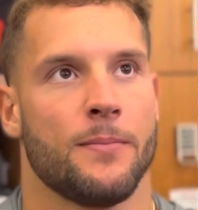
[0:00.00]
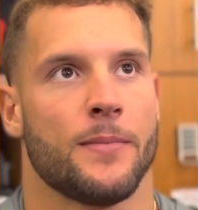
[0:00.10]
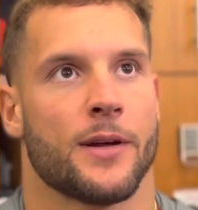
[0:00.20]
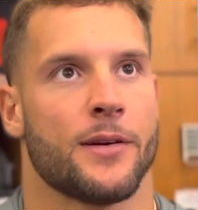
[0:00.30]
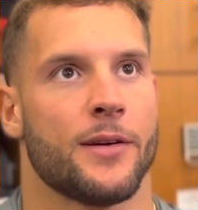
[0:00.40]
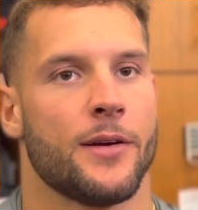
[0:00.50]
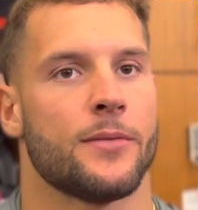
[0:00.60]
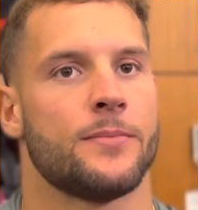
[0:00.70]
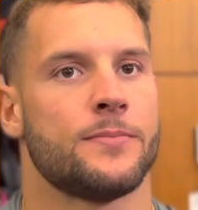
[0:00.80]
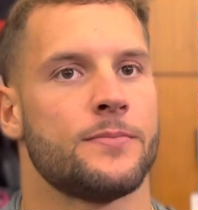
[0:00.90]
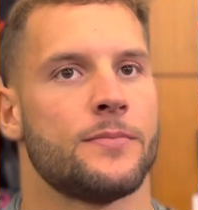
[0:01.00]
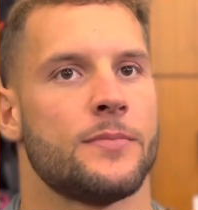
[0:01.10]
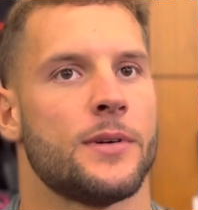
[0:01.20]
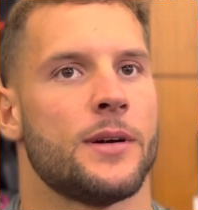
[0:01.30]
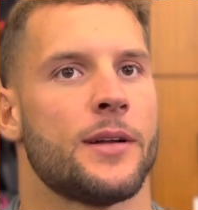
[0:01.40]
I don't know.
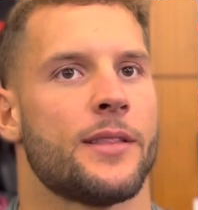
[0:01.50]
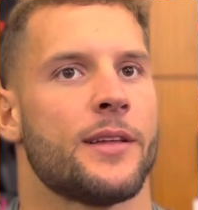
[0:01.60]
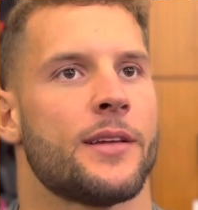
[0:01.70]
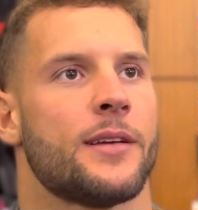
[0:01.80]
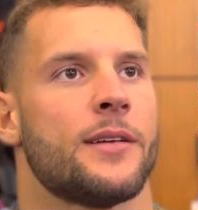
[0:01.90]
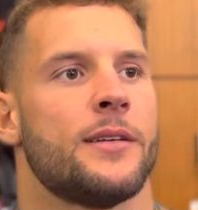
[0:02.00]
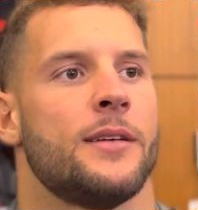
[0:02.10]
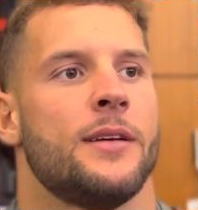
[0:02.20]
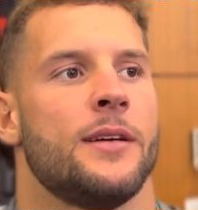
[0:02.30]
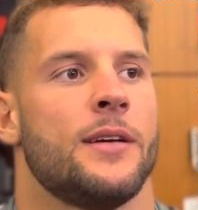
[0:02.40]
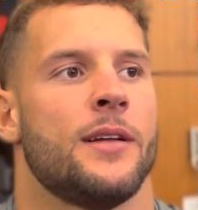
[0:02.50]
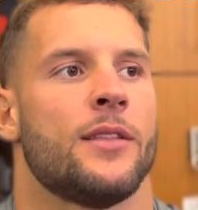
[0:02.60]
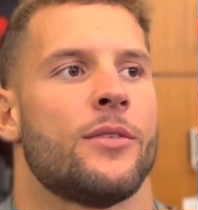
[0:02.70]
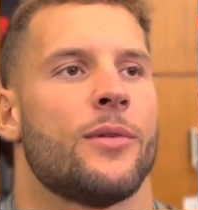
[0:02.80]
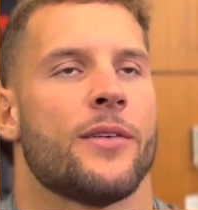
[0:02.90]
I think
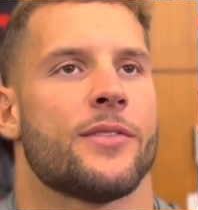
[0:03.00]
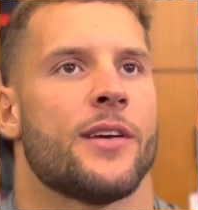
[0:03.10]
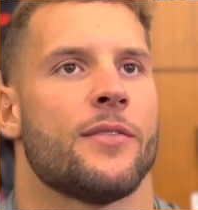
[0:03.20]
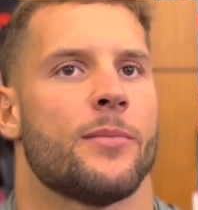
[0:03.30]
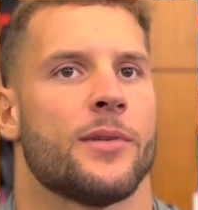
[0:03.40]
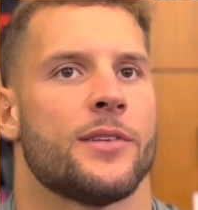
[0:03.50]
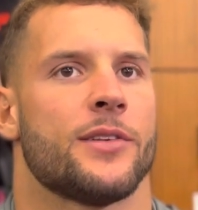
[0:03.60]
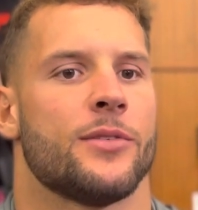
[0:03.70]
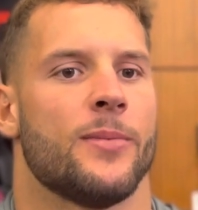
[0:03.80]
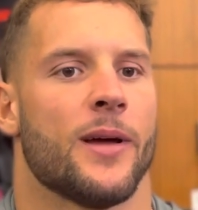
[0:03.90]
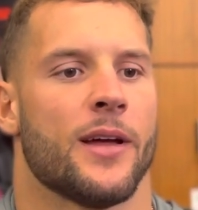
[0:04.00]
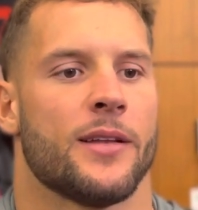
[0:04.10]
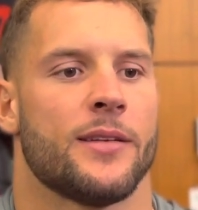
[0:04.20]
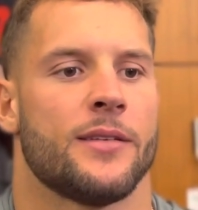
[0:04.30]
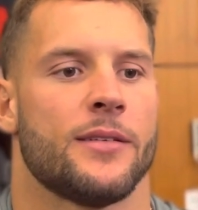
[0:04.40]
the refs haven't been too bad
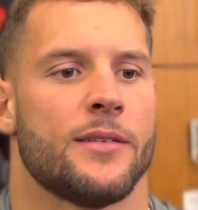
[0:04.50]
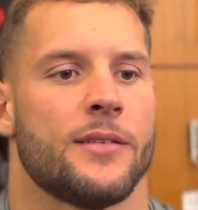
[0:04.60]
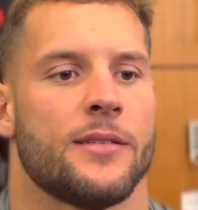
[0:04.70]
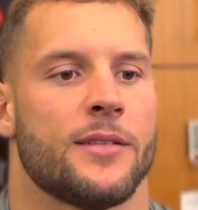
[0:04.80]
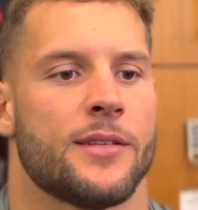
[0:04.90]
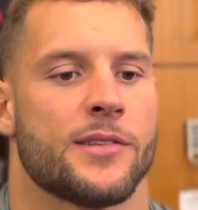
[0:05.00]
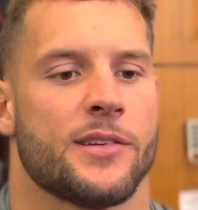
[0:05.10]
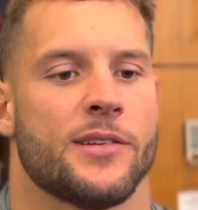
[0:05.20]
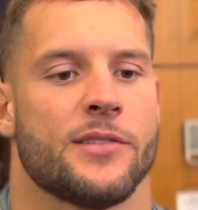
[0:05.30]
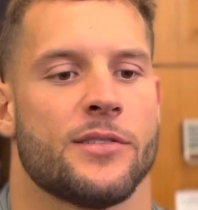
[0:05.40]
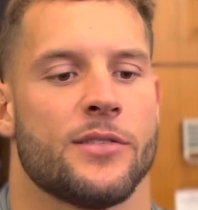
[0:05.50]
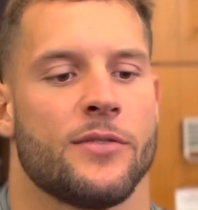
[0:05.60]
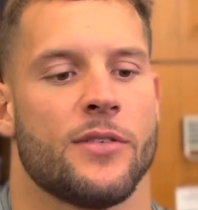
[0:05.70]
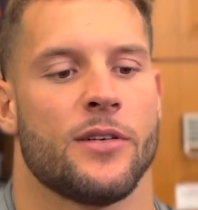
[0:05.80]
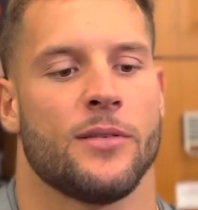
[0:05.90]
this year so
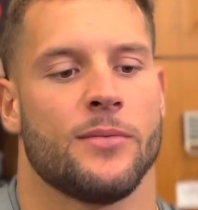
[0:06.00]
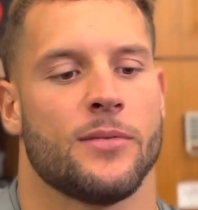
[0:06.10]
far.